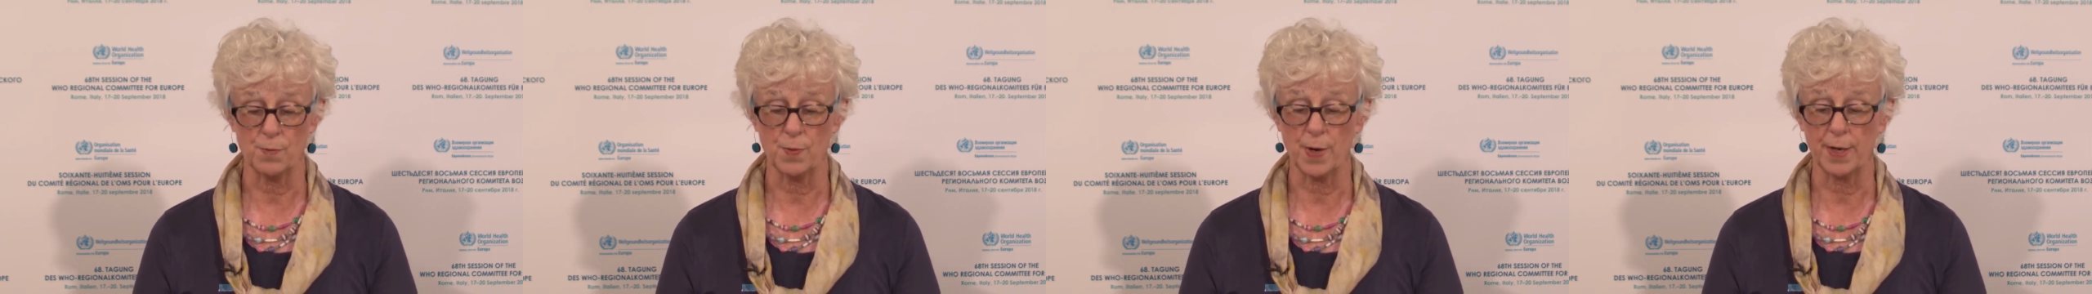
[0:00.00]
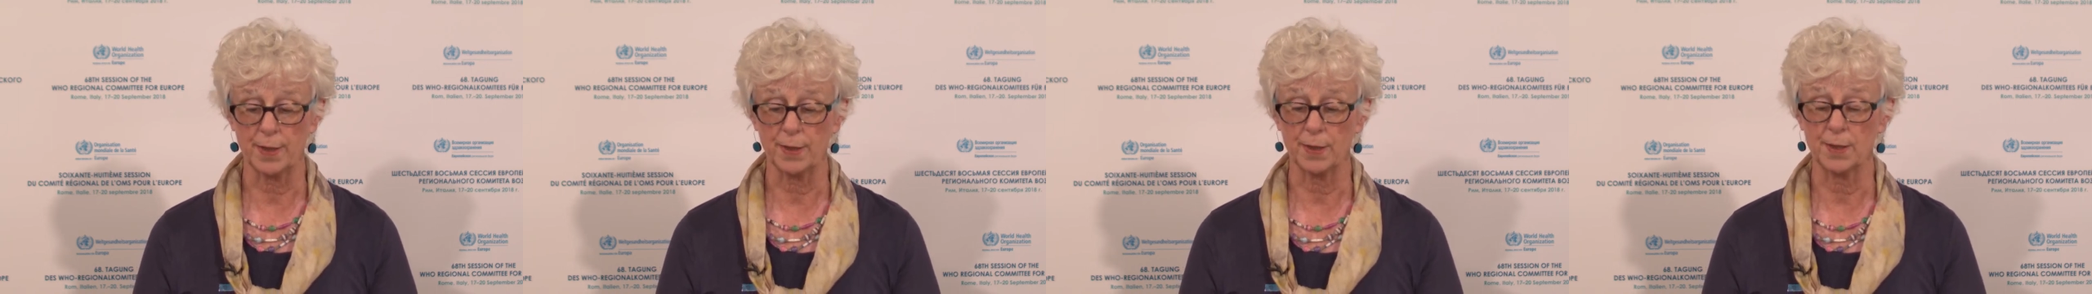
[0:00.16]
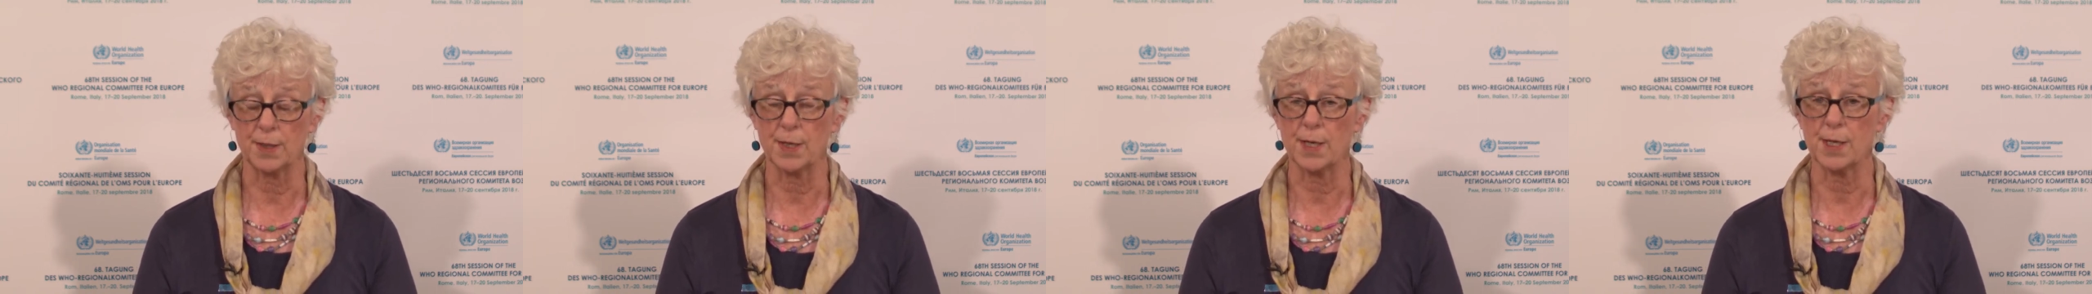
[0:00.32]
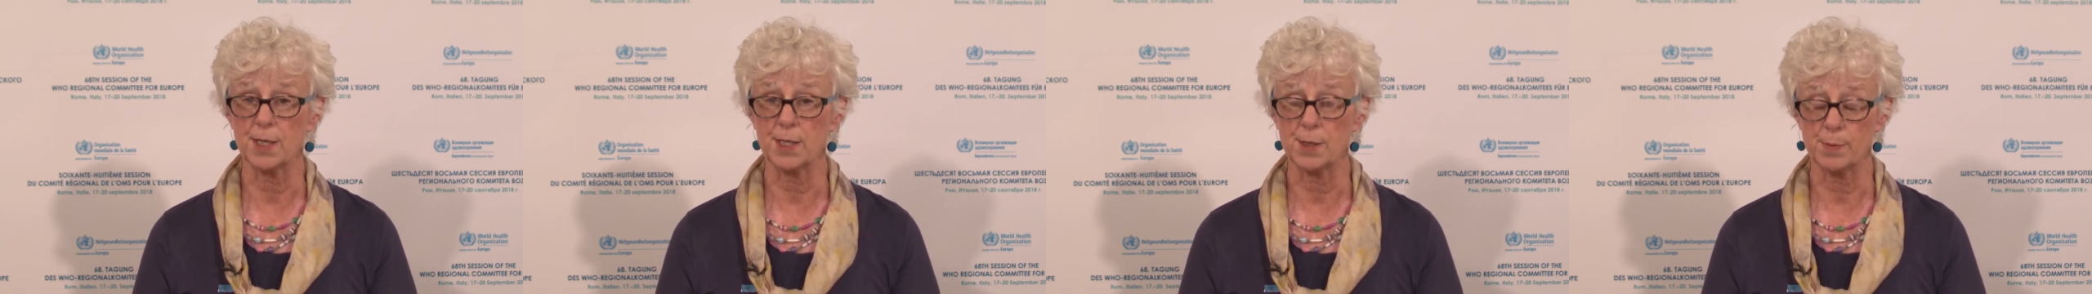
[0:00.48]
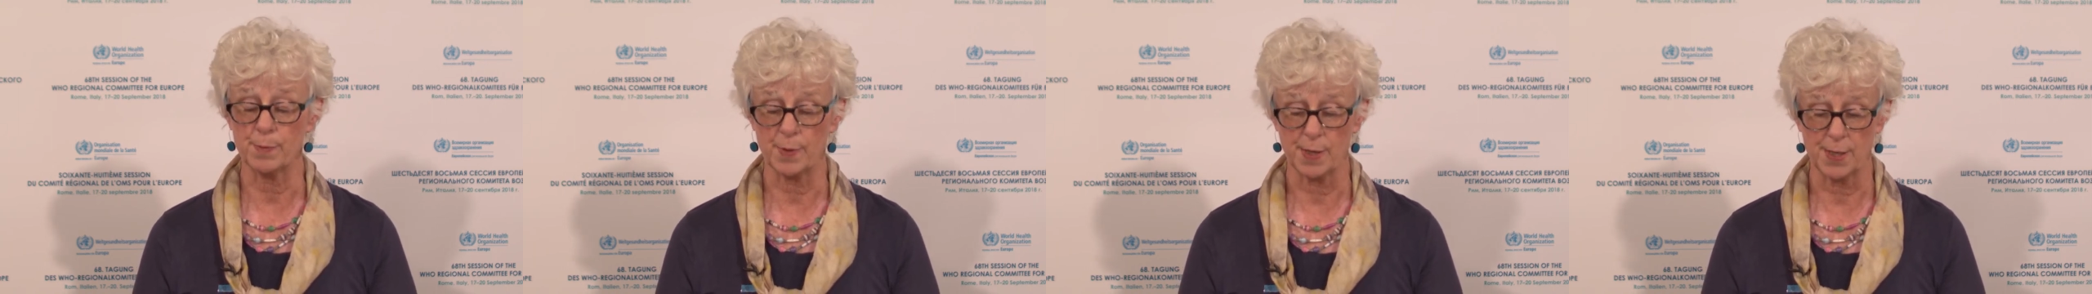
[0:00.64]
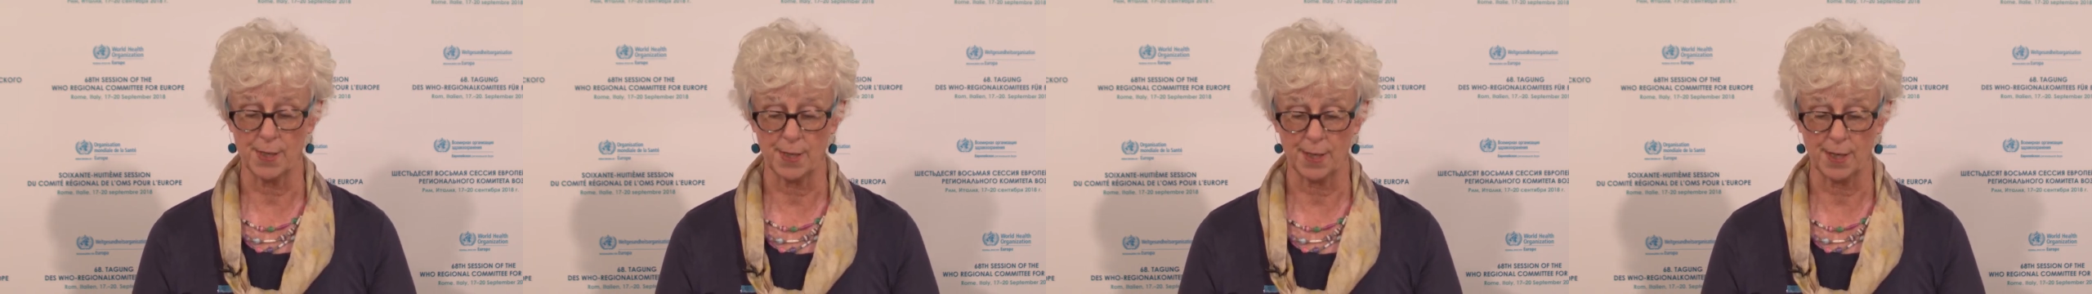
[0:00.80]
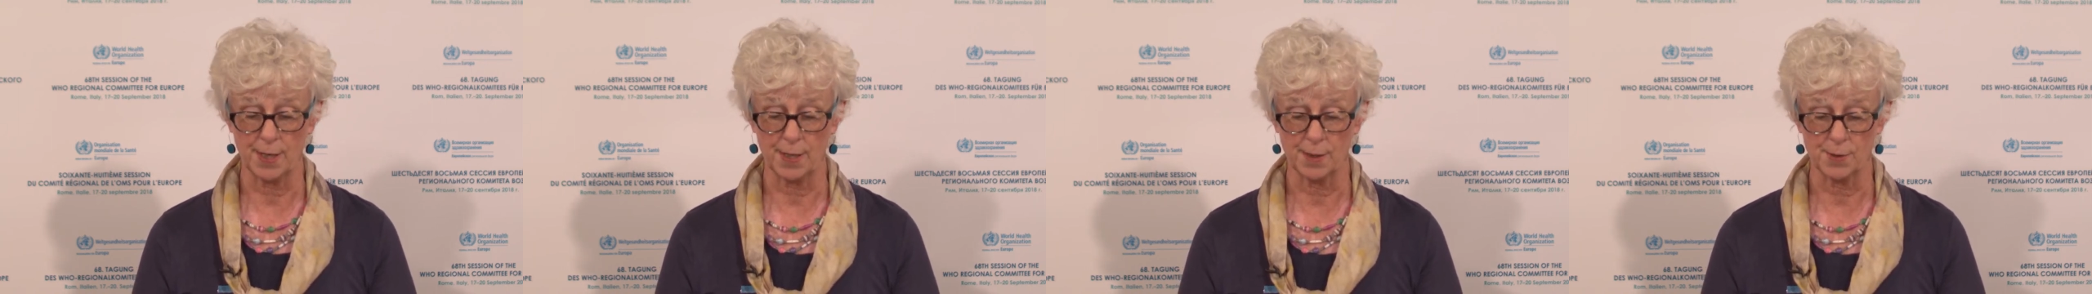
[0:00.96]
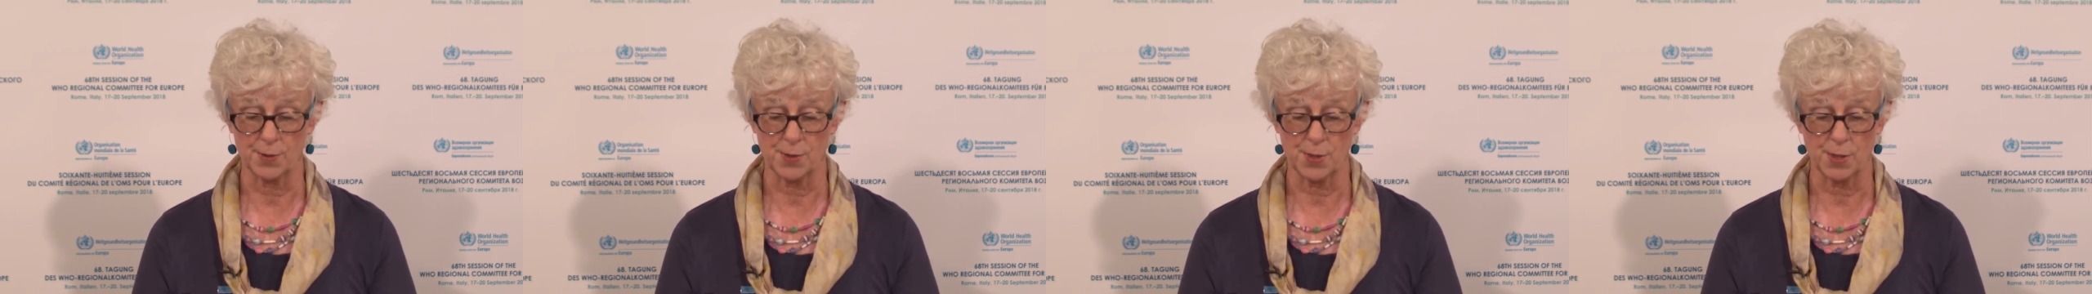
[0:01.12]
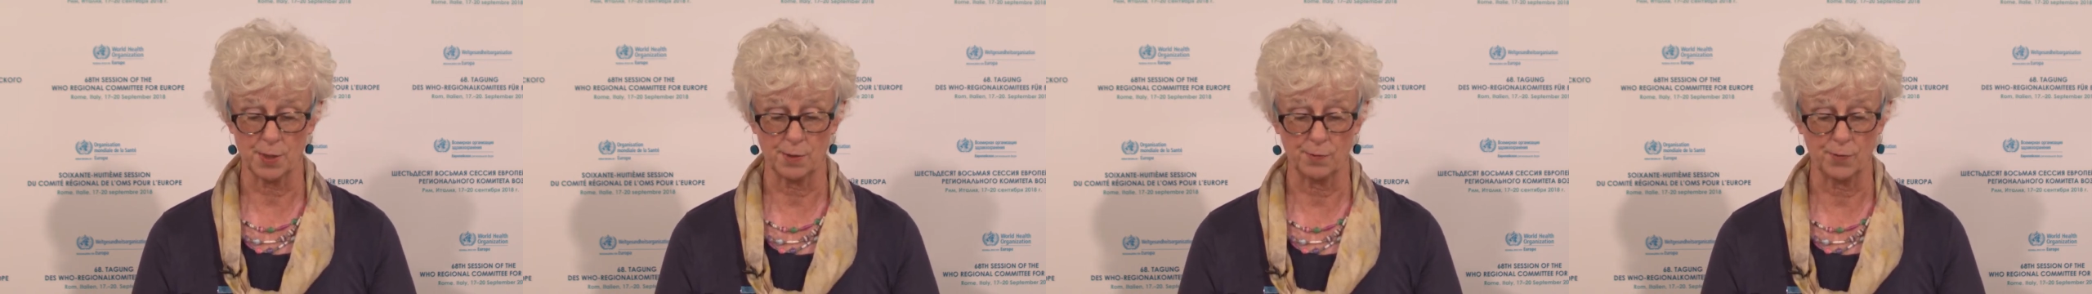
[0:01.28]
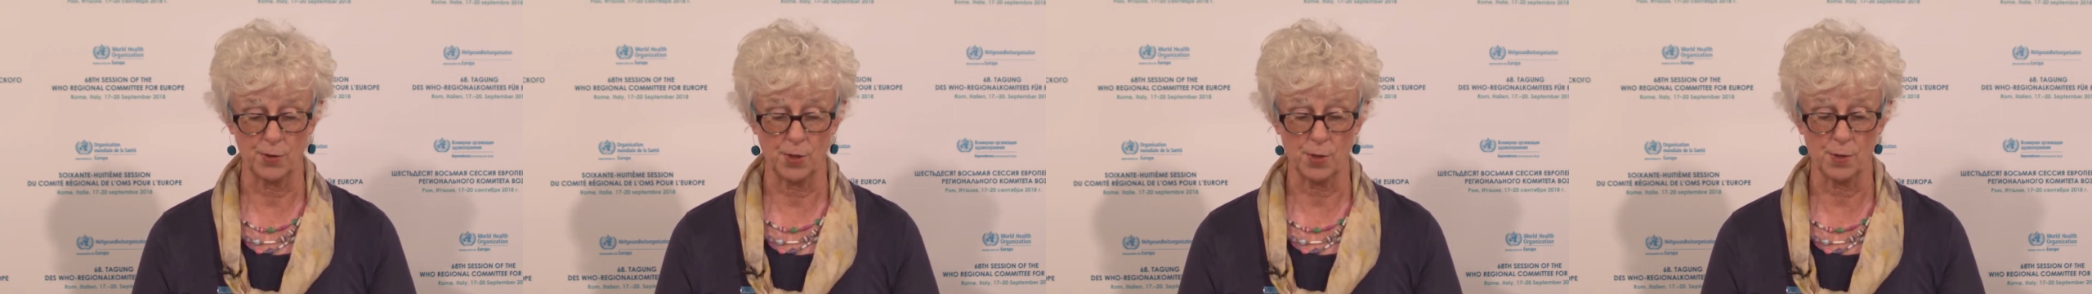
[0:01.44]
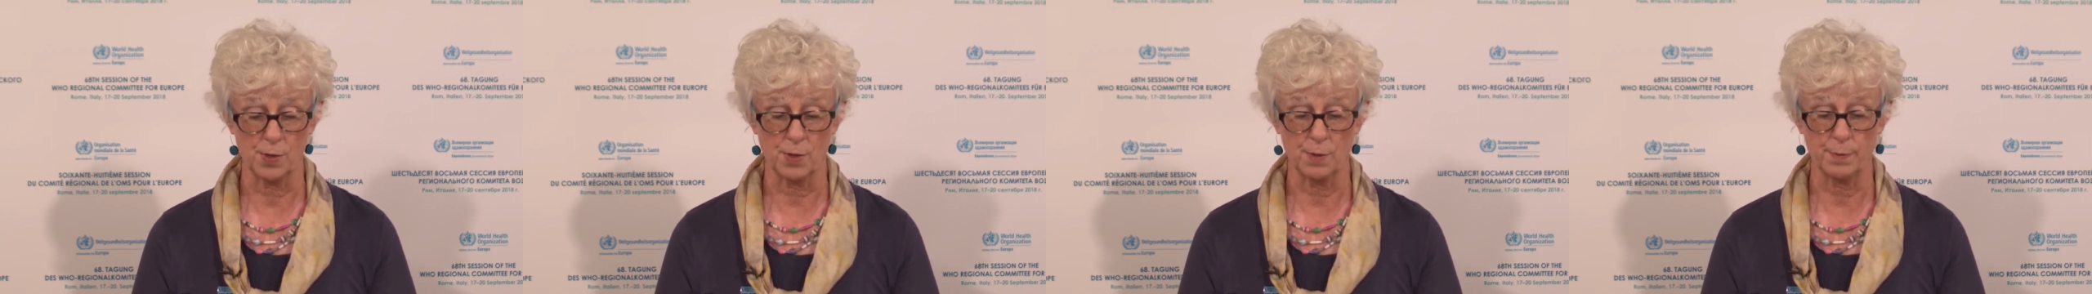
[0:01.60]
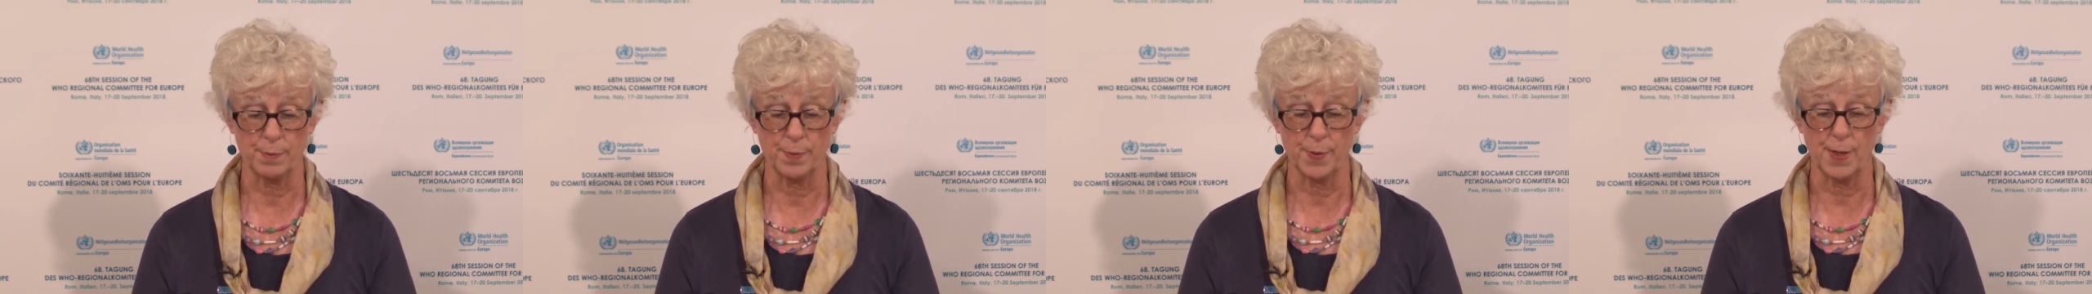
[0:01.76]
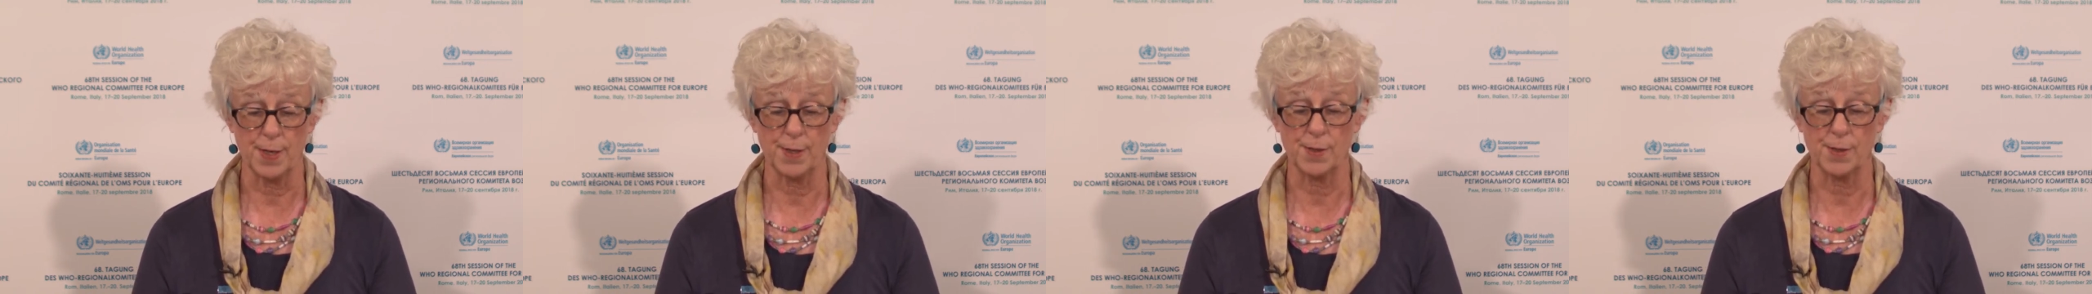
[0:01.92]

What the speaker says: recognized by the Council of Europe